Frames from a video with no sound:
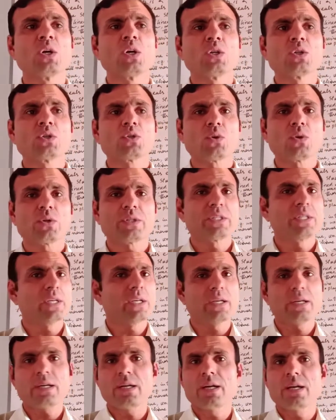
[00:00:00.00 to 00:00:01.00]
So
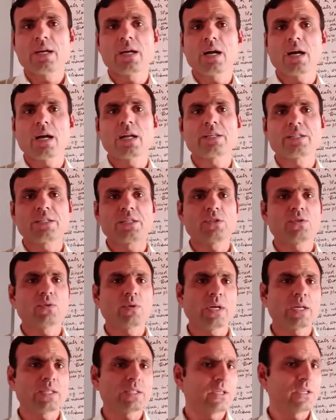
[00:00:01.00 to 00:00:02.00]
today I'll teach you
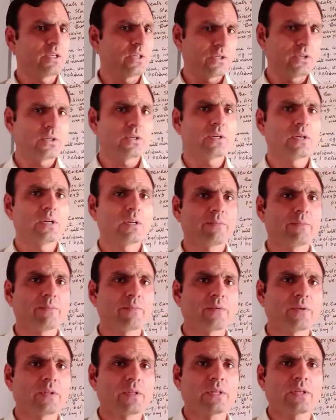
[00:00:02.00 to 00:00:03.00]
guys here
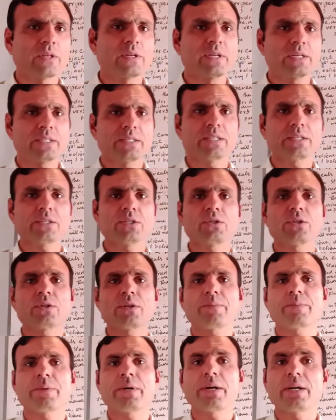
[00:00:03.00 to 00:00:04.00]
the
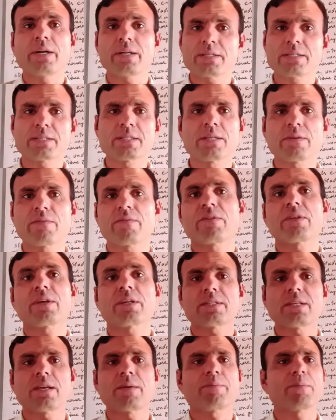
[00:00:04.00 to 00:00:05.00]
necessary parts with
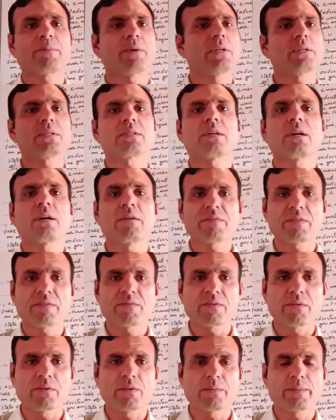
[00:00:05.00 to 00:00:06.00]
examples of the
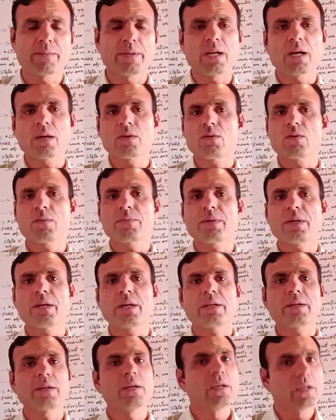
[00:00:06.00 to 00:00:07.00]
verb, and I hope
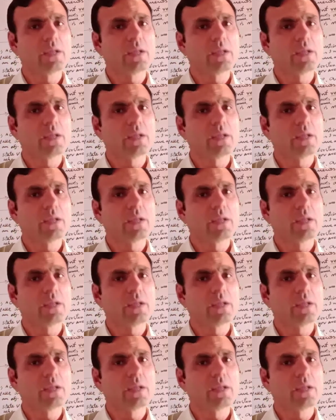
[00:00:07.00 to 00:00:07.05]
that,